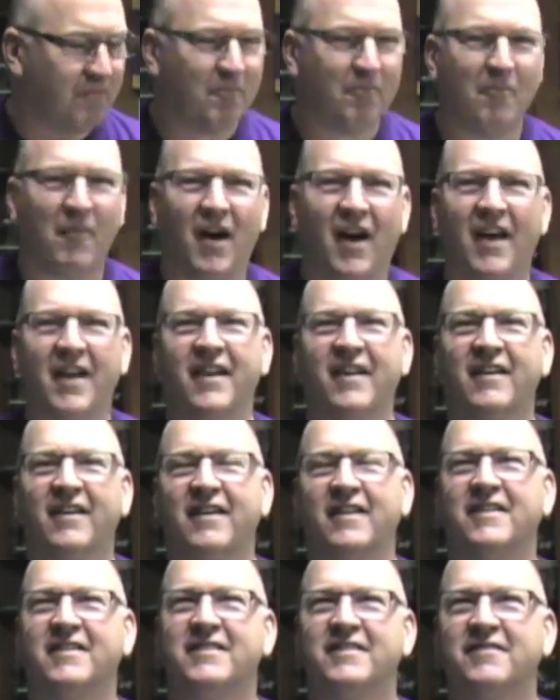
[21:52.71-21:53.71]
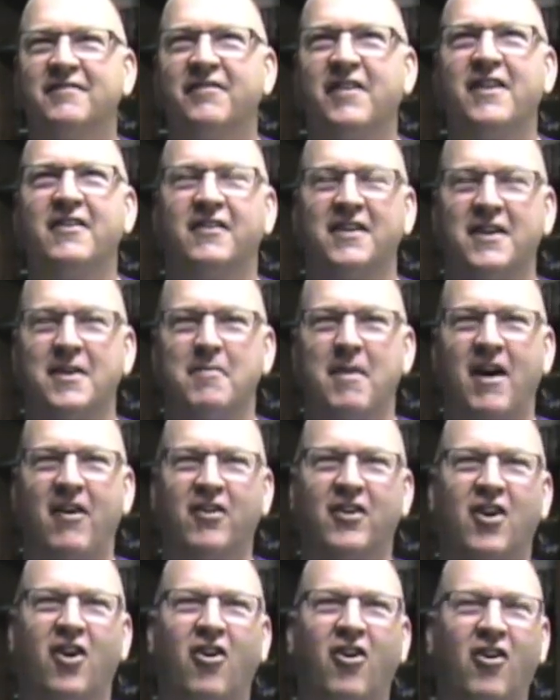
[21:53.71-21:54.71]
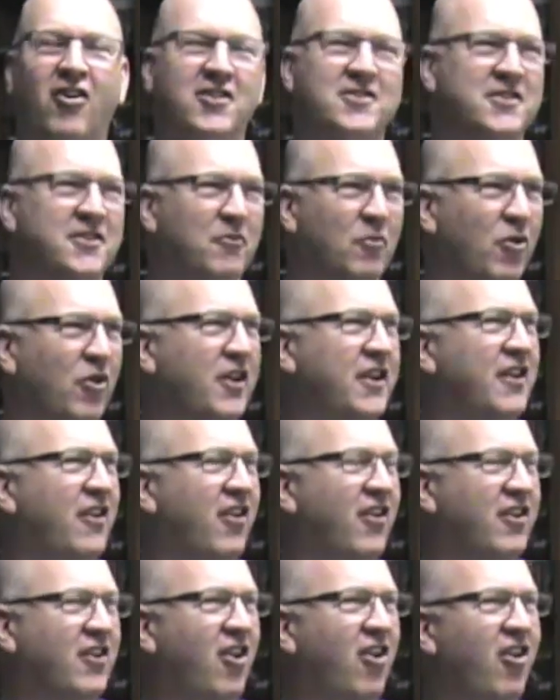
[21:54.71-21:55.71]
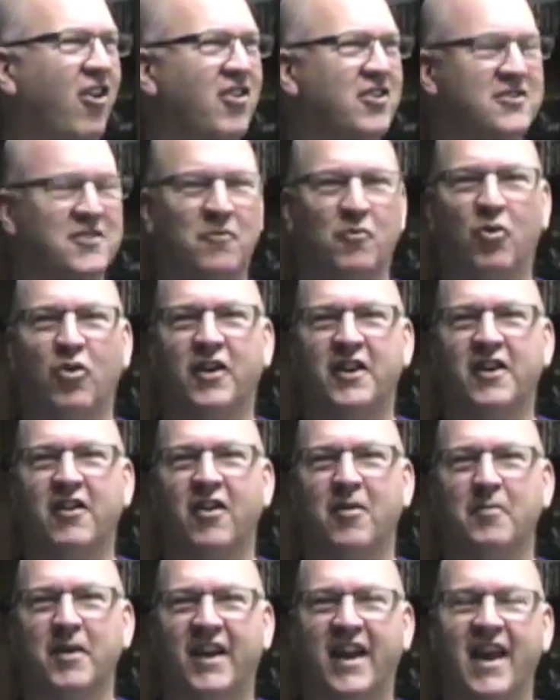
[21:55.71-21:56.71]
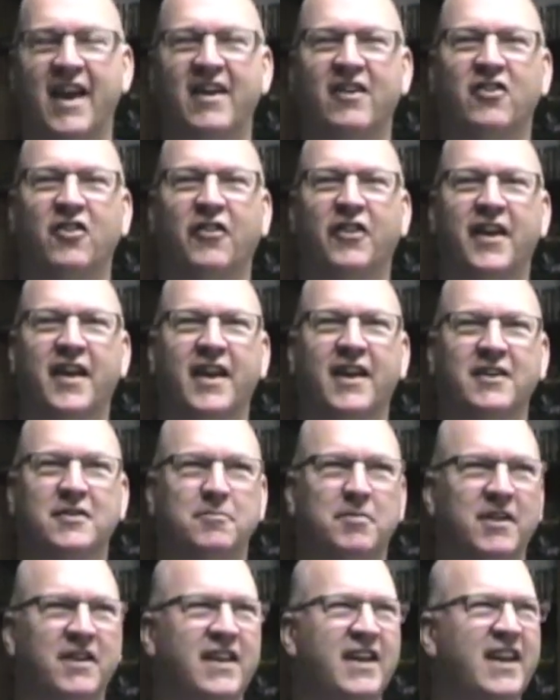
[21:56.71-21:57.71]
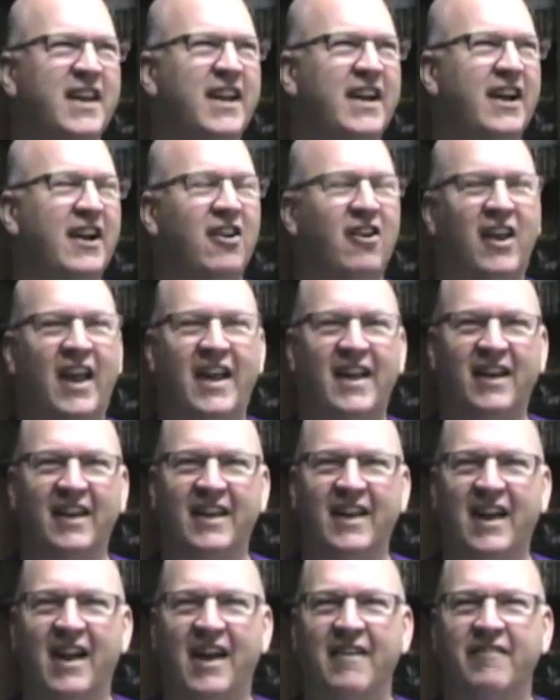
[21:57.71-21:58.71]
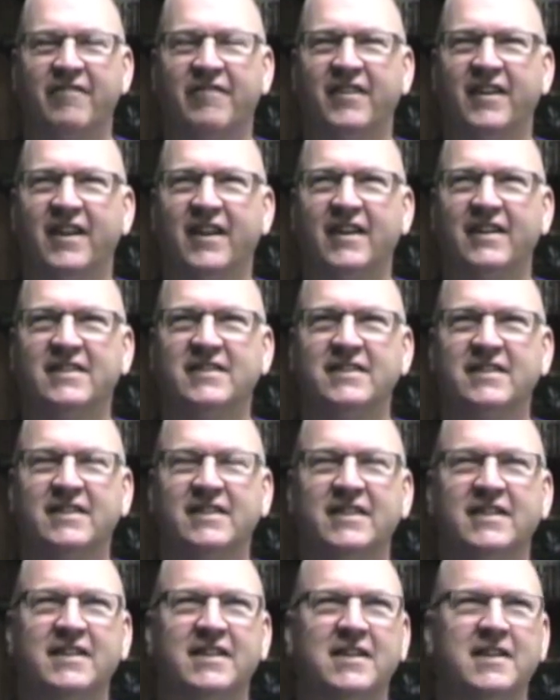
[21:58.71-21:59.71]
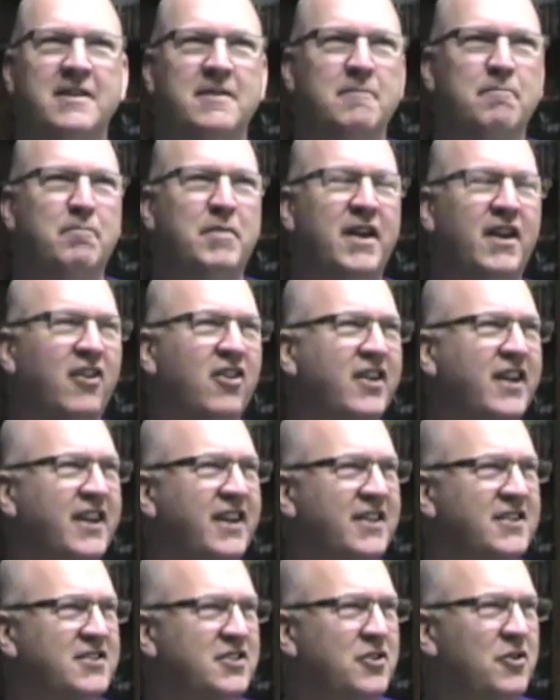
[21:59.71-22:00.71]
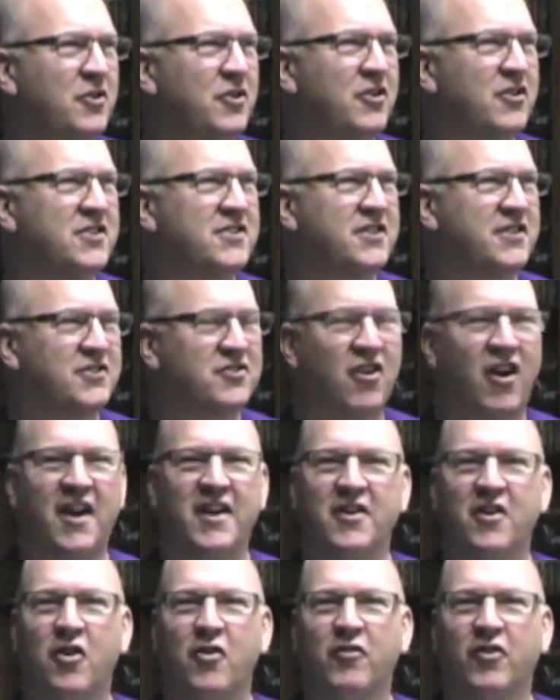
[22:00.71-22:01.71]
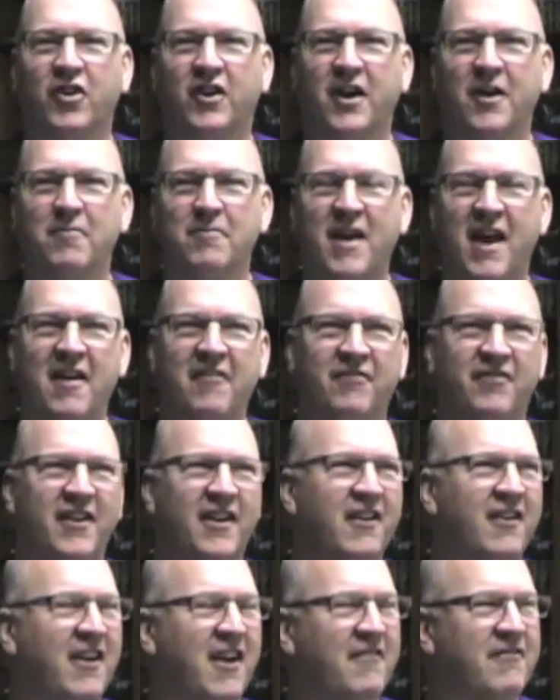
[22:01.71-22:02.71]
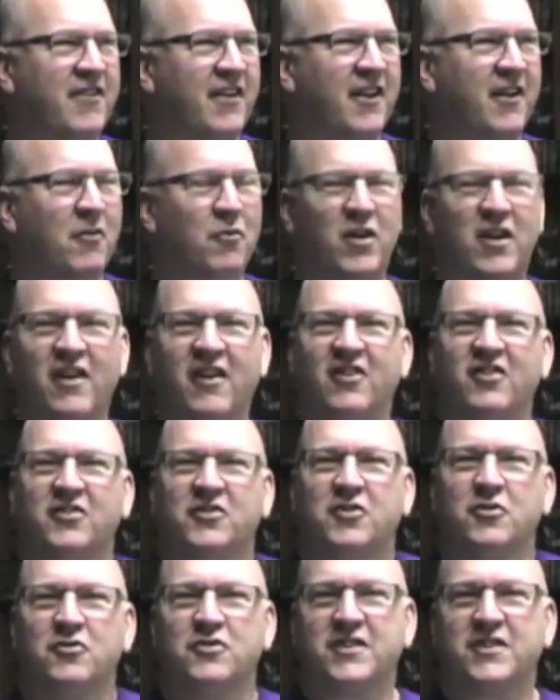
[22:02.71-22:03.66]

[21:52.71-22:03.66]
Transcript: my uh, feeling about cars and working on cars and working on mechanical things. But here lately, I've uh, been looking at scooters and trying to overcome that fear. And I figure, well, a little two